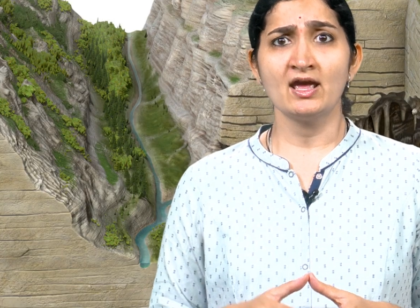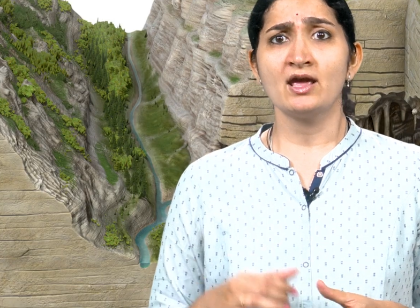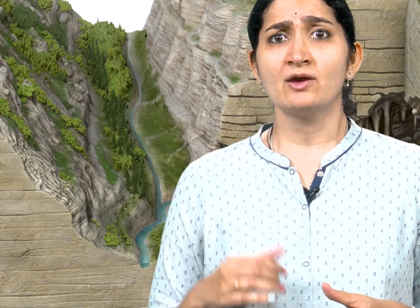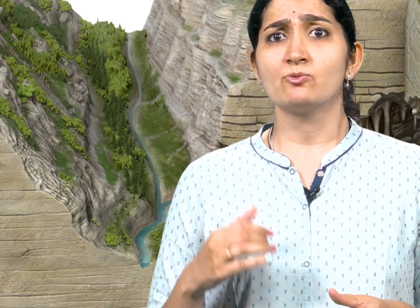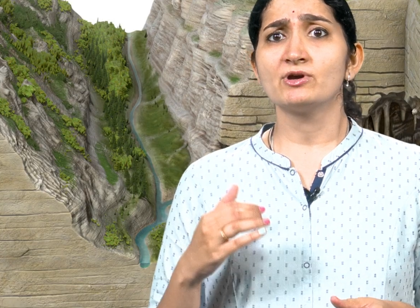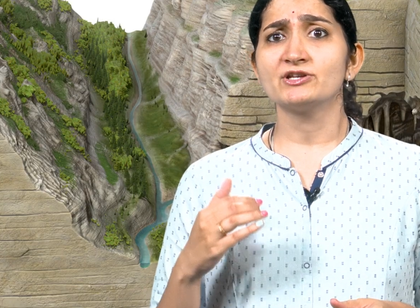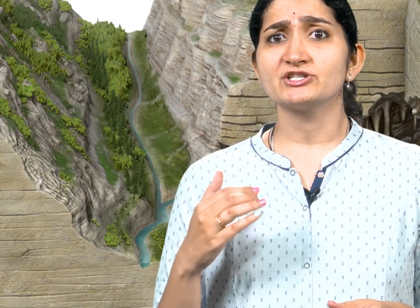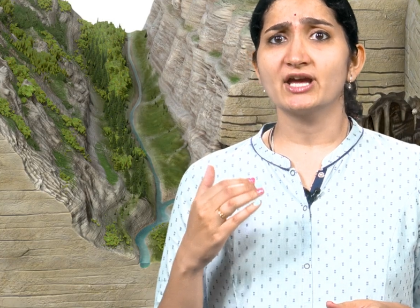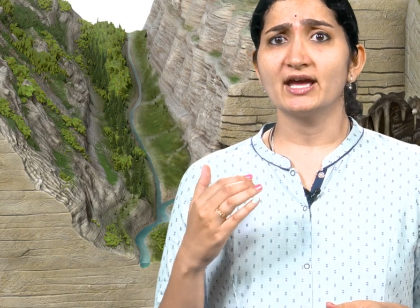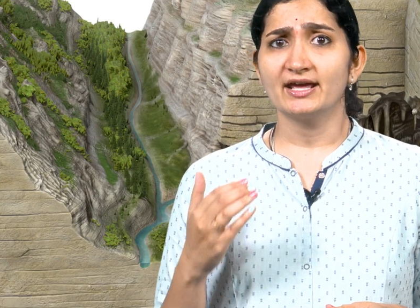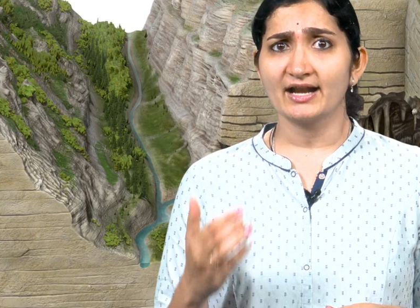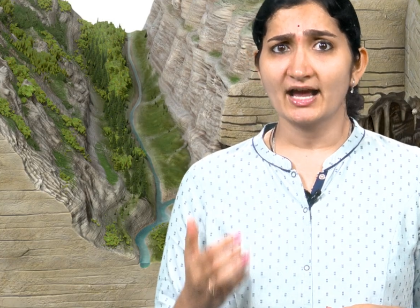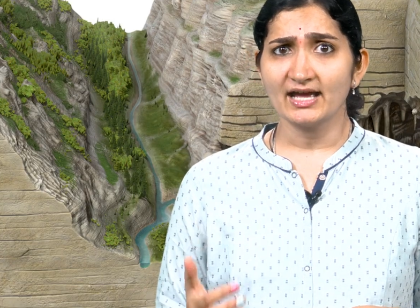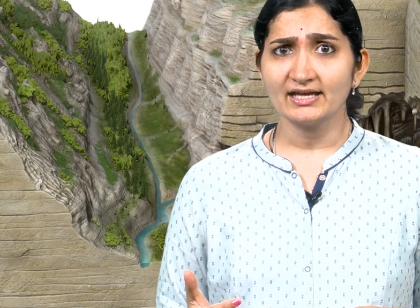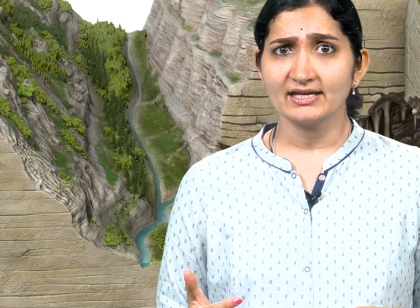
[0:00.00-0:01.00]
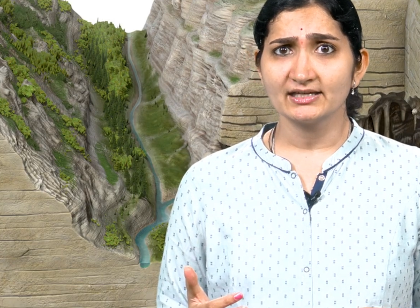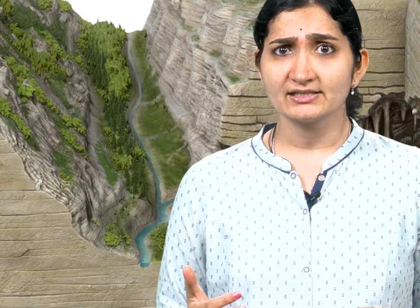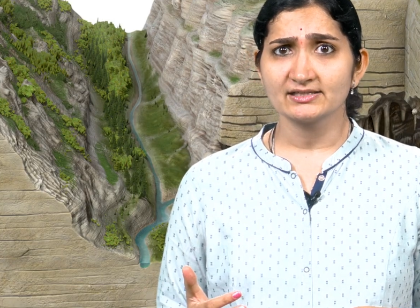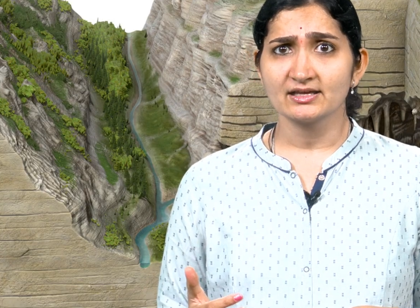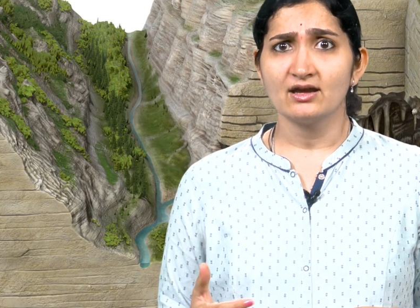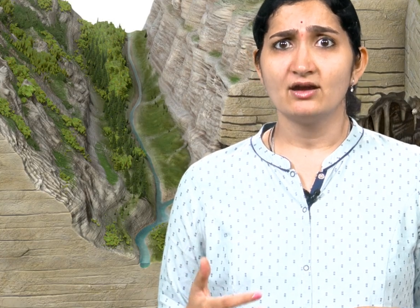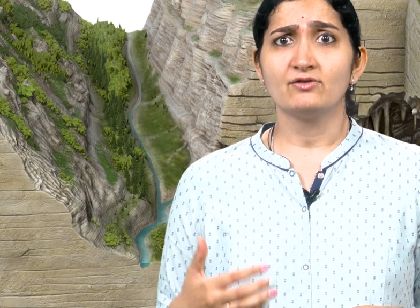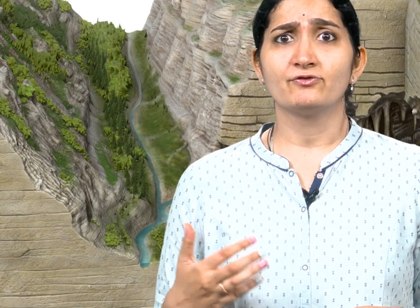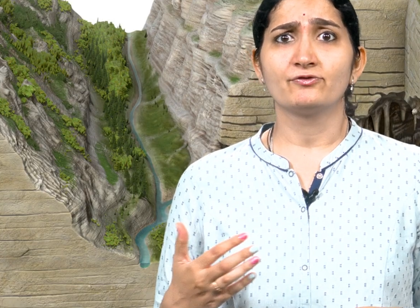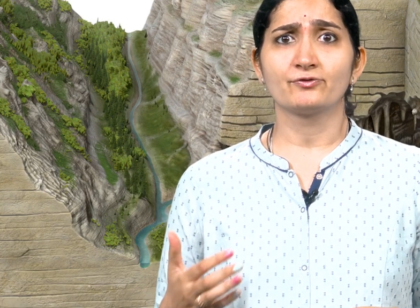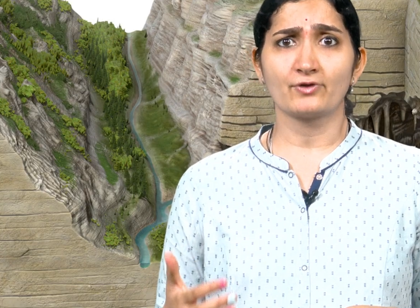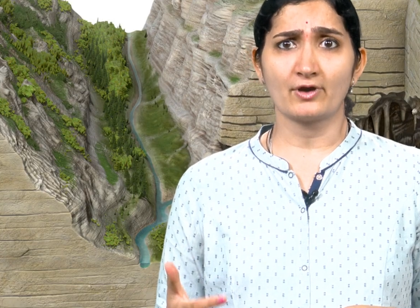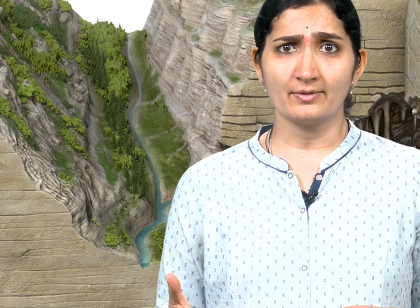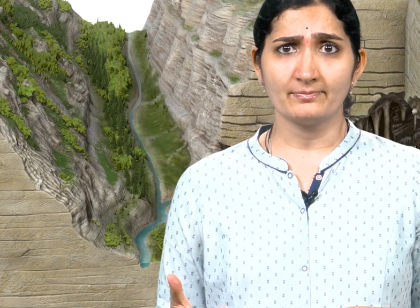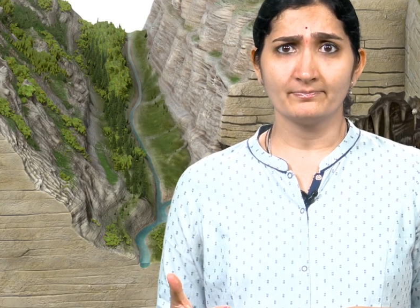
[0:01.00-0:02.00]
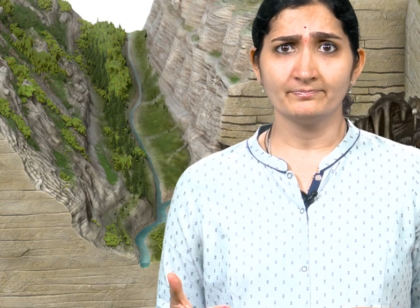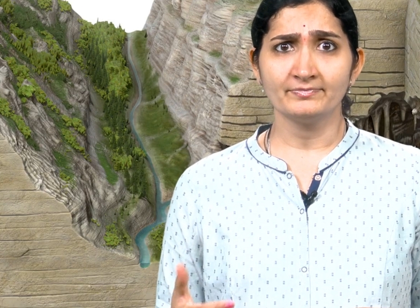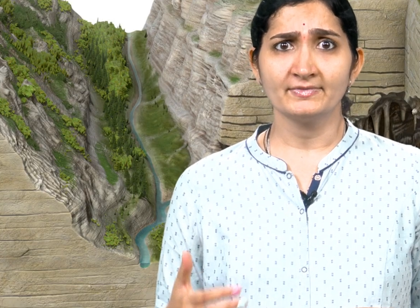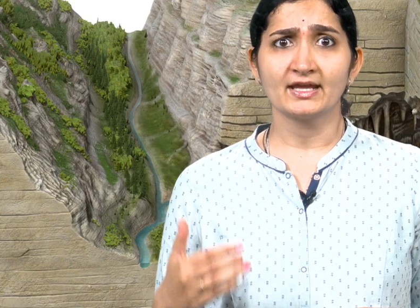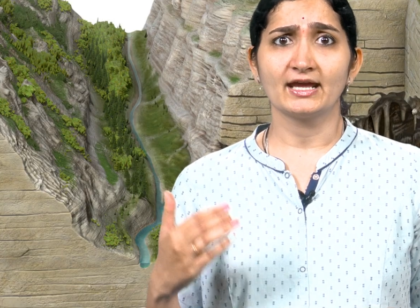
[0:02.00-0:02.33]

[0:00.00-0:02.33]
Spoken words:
which arise from